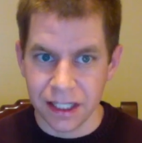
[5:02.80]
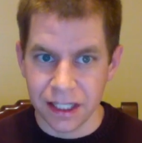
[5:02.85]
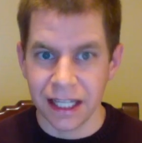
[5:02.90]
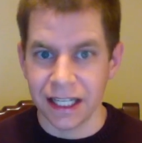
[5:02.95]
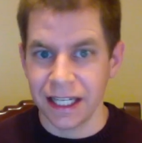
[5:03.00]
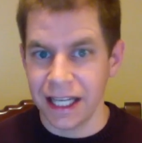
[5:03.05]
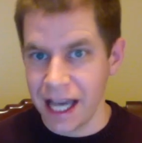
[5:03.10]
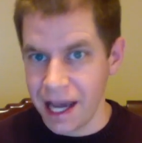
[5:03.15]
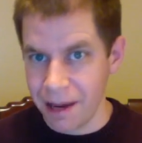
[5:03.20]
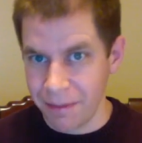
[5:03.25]

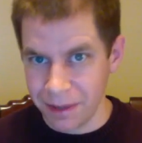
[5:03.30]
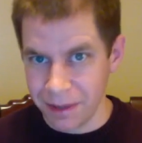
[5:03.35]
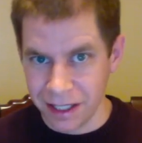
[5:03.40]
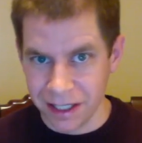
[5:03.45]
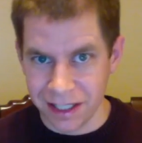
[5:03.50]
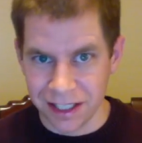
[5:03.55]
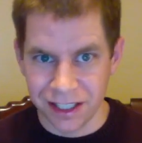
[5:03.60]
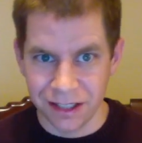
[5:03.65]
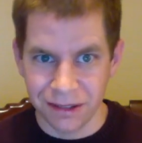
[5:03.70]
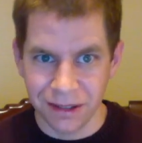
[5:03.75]
to happen on
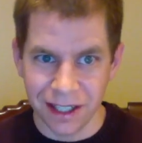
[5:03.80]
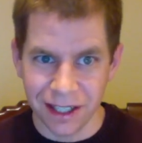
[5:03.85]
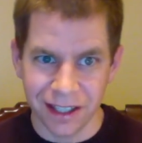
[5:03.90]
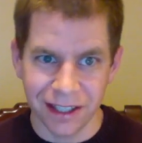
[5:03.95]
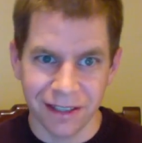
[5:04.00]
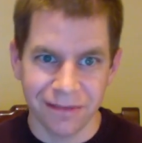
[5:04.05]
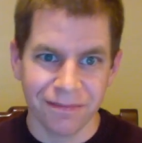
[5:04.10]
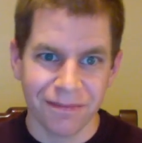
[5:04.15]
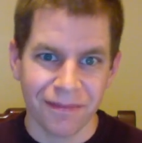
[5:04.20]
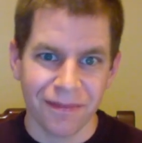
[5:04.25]
this
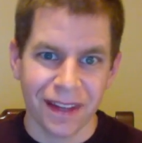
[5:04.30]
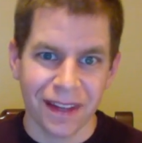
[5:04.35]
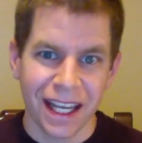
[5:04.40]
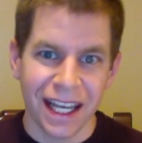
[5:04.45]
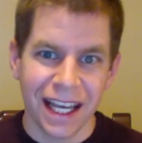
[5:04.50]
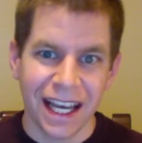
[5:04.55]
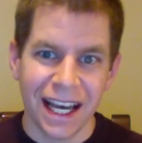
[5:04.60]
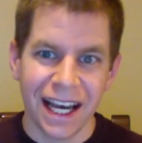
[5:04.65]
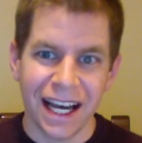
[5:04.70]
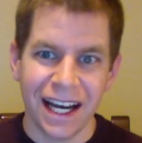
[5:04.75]
200.
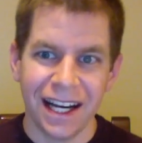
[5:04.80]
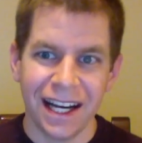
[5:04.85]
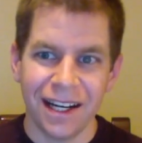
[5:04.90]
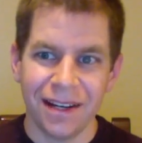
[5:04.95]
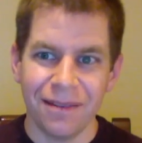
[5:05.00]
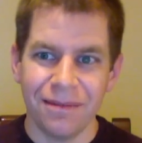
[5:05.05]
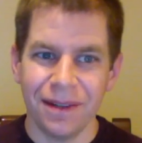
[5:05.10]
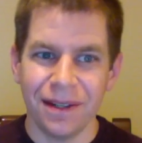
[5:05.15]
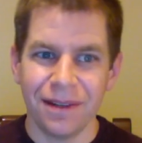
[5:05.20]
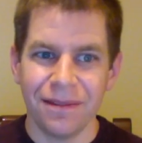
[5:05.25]

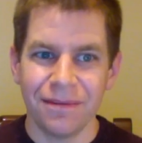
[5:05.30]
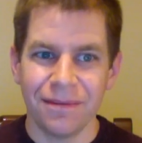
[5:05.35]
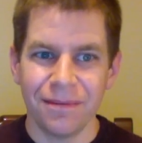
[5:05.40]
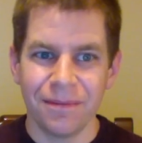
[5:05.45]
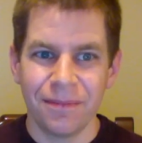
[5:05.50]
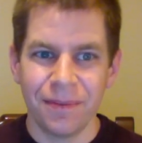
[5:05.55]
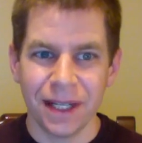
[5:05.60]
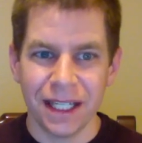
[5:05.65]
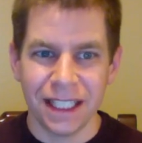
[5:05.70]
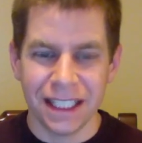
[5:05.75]

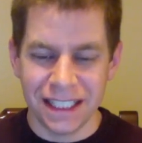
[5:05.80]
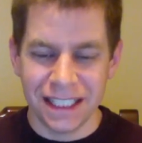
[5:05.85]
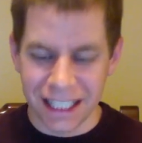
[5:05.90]
but